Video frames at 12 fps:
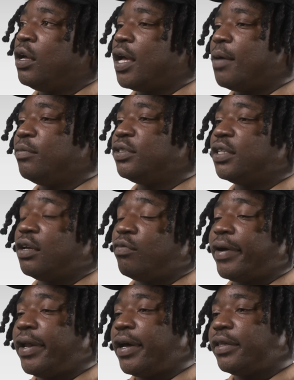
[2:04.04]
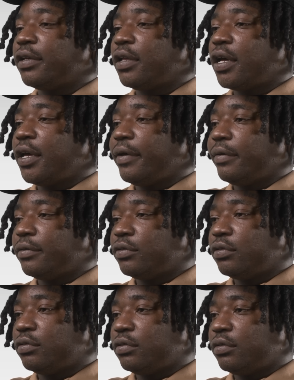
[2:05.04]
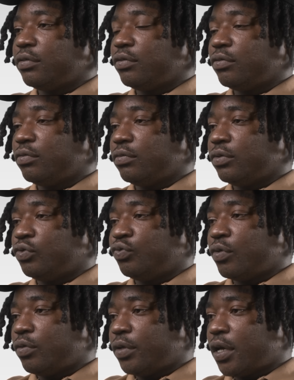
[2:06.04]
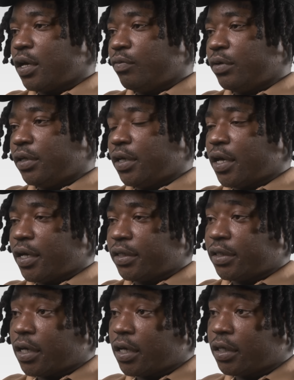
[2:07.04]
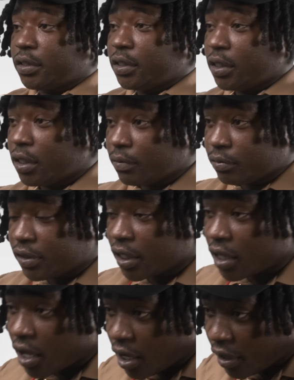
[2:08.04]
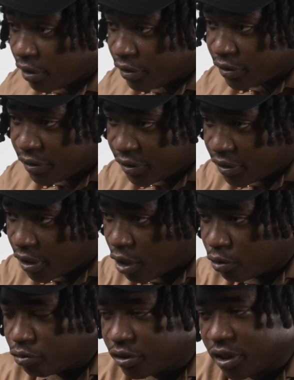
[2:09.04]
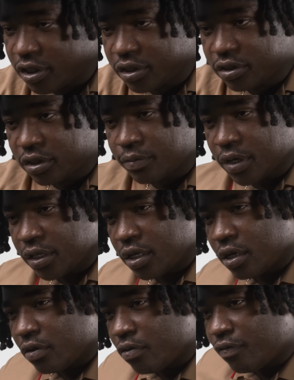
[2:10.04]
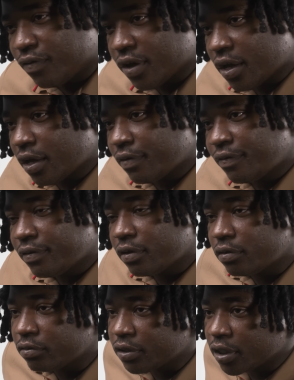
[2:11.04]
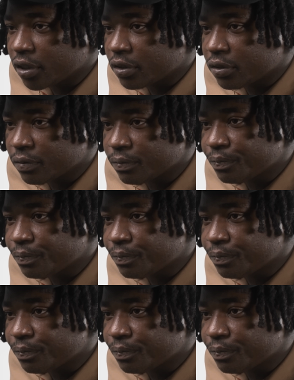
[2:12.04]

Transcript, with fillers: I'm gonna say right after like Dro died when the guys died. Shit, I'm gonna say like 06, something like that, 05, 06.